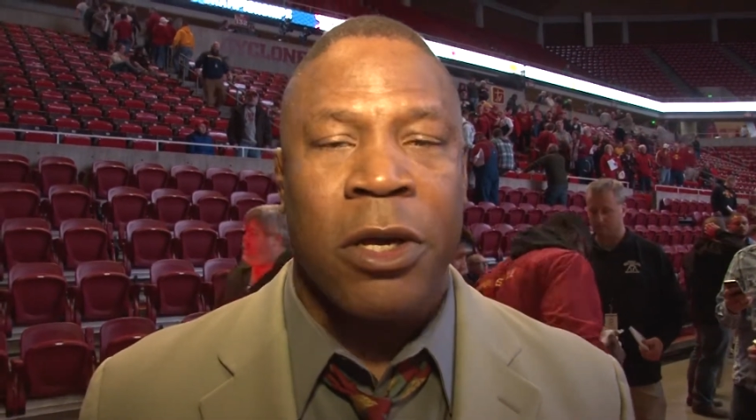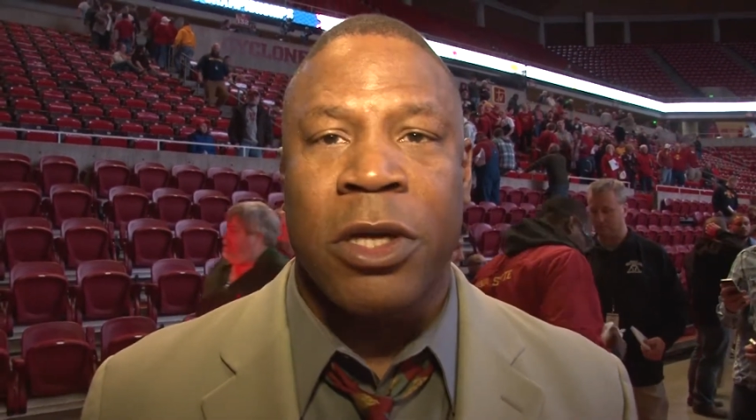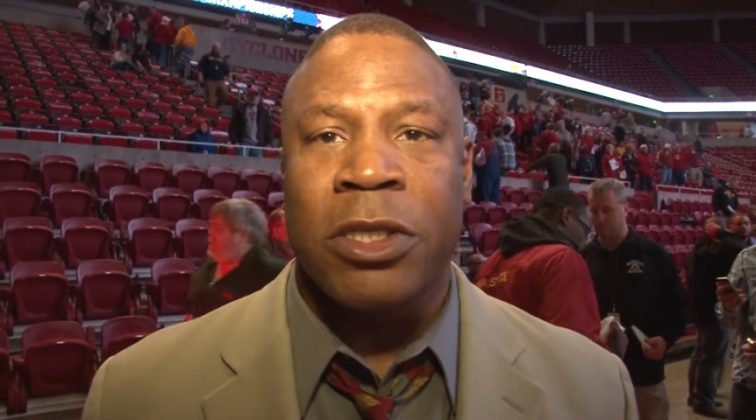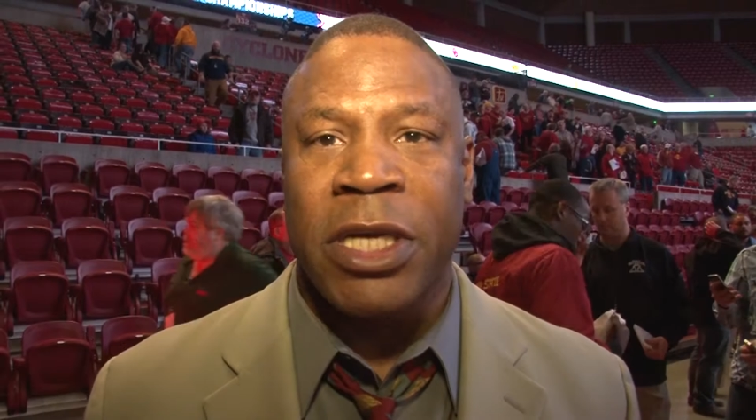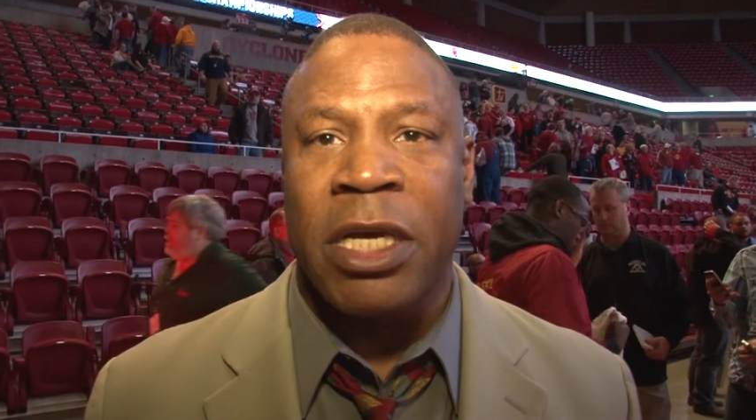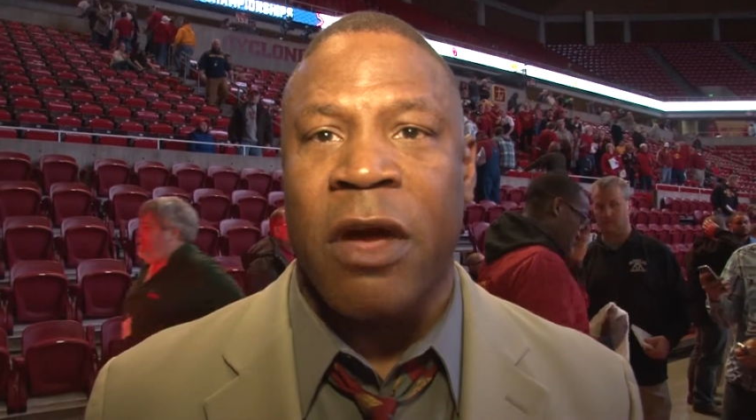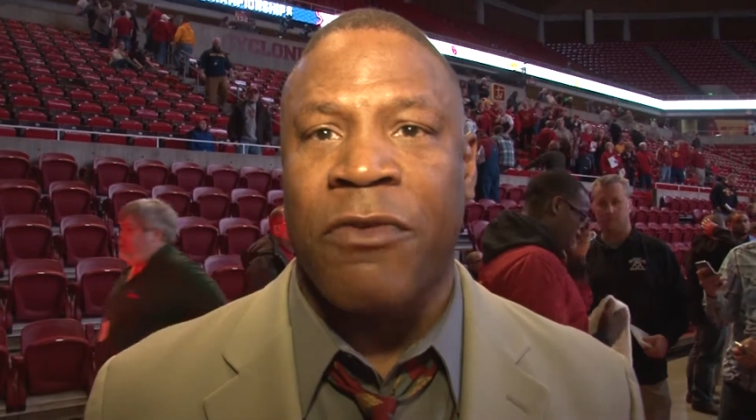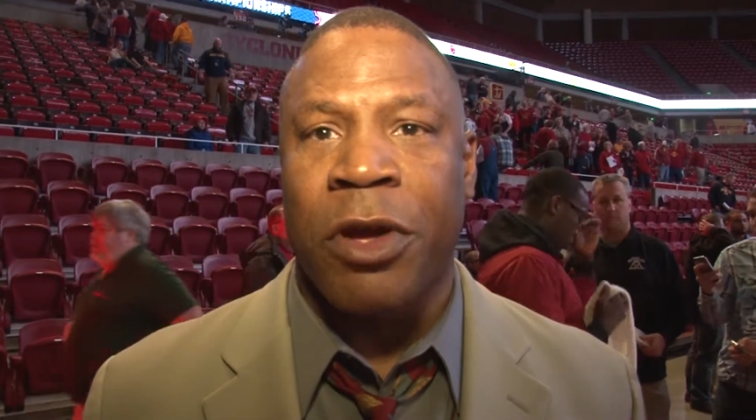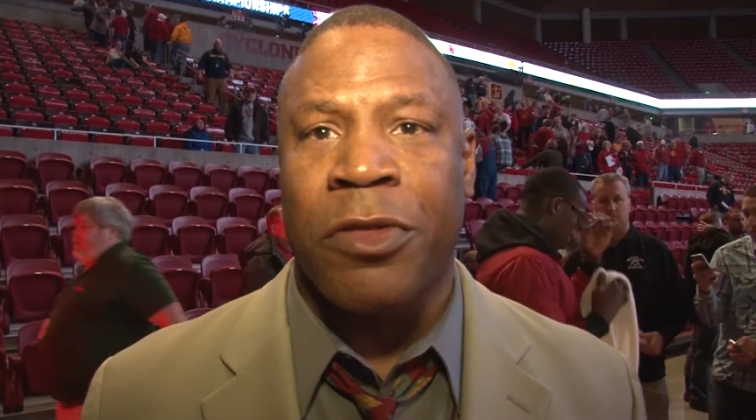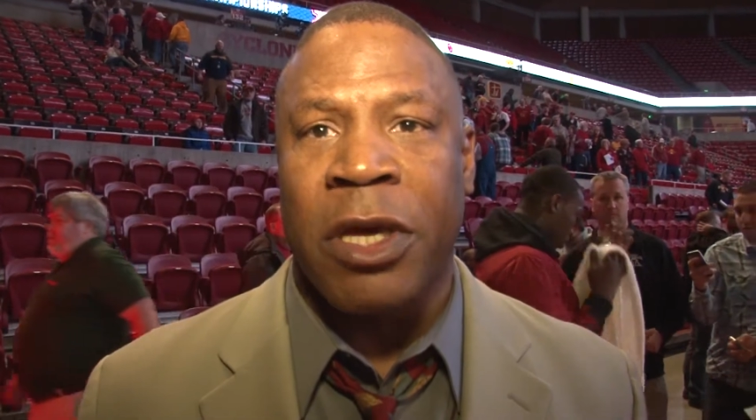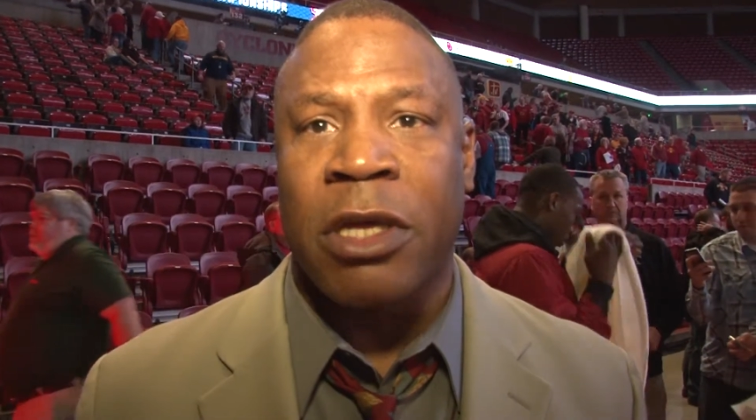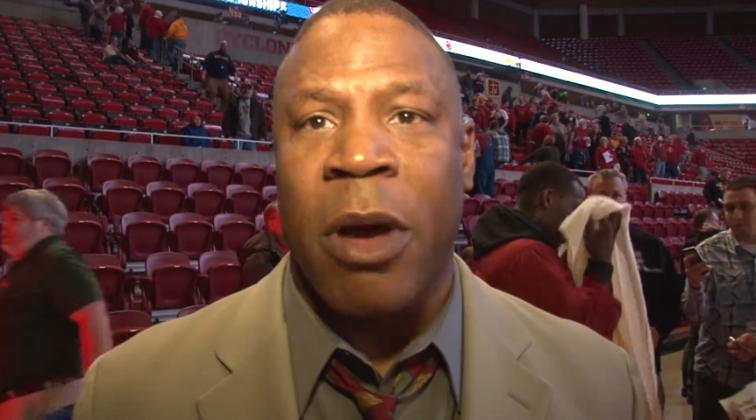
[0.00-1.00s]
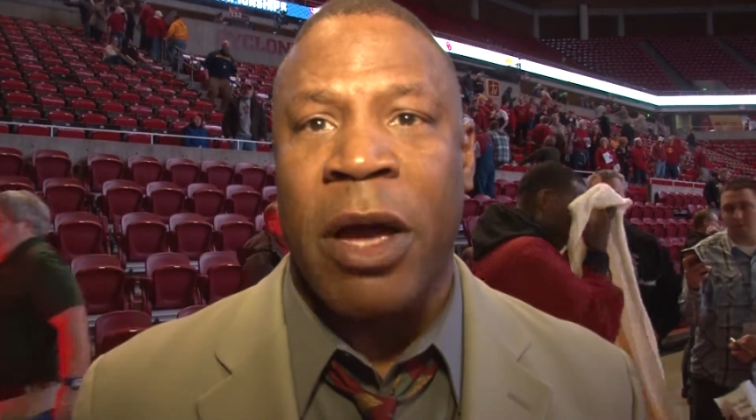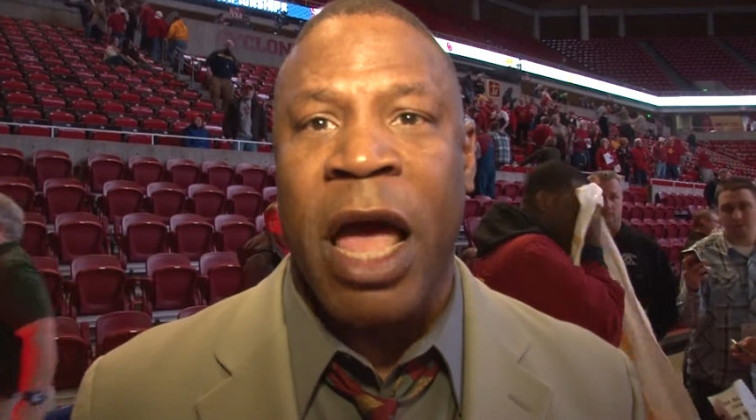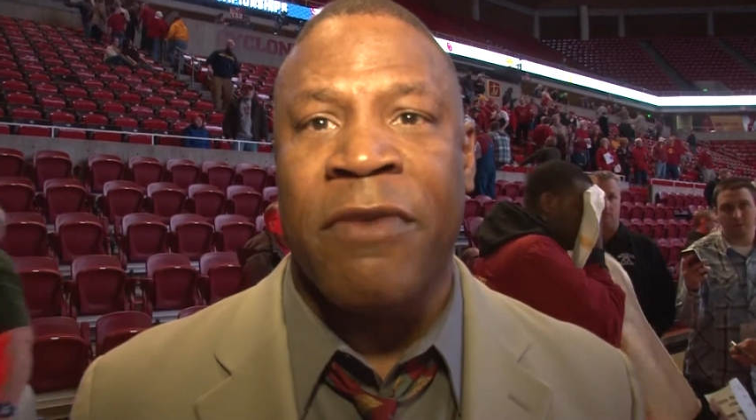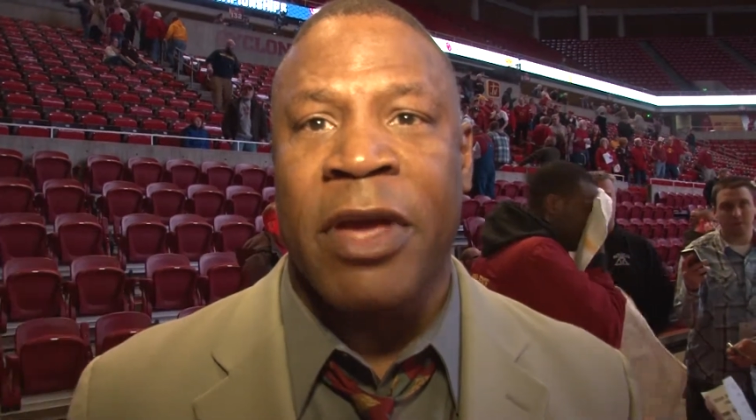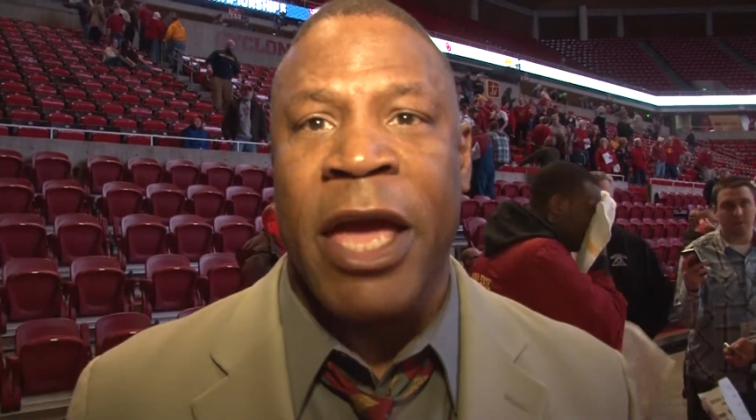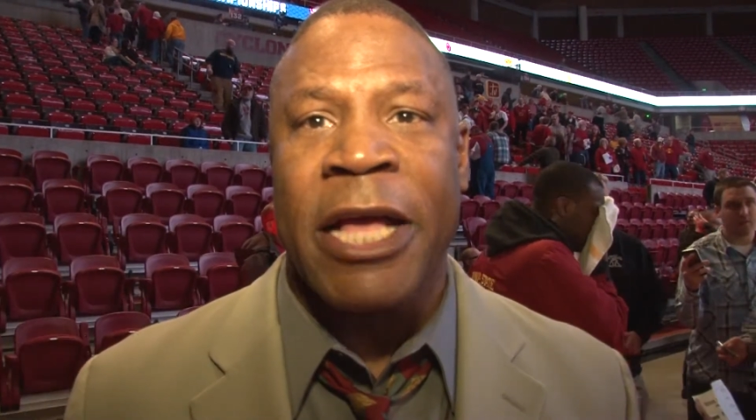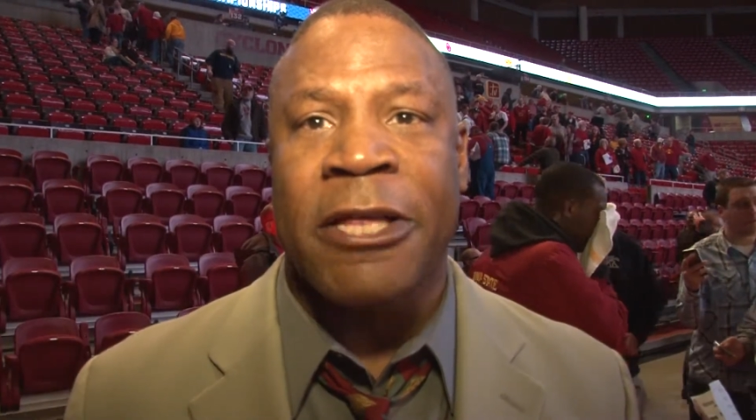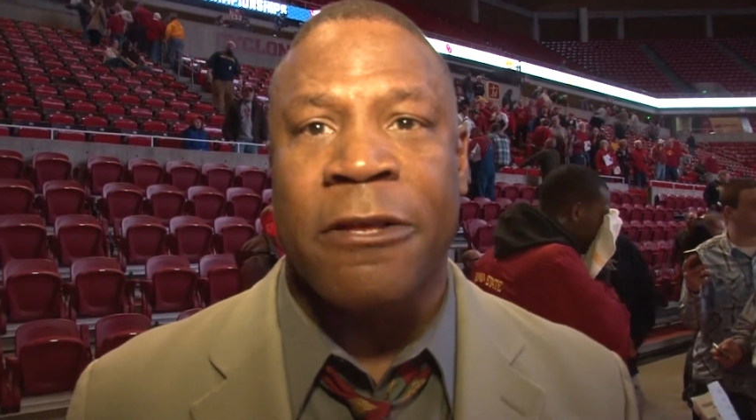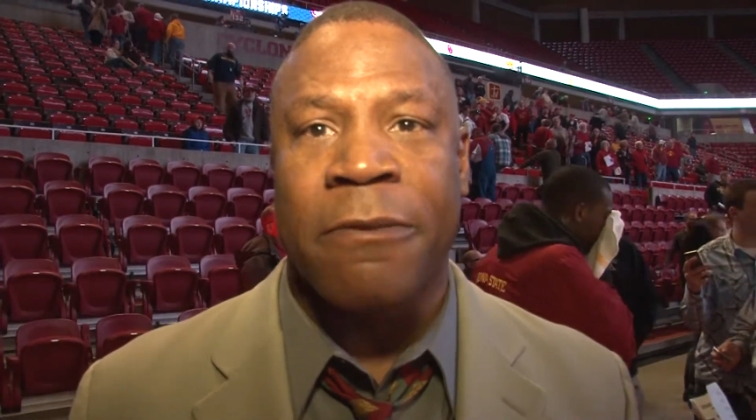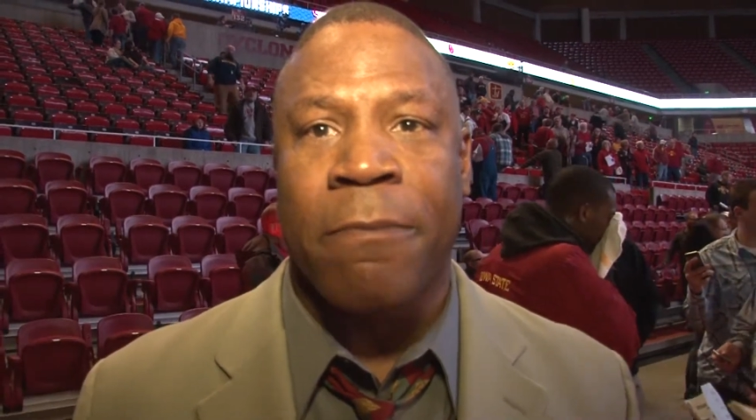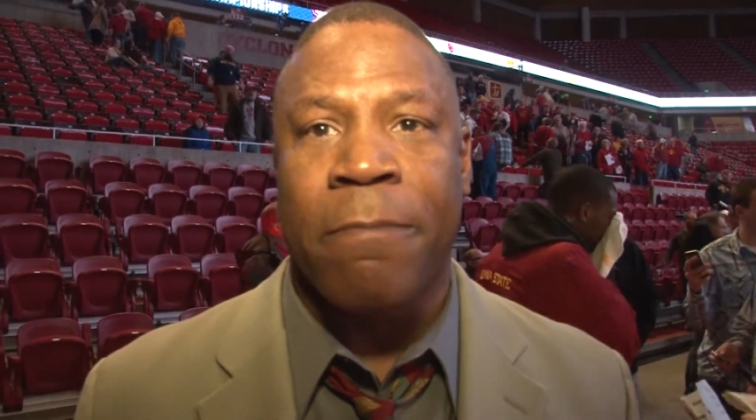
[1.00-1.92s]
couldn't say enough good things about Kyven Gadson.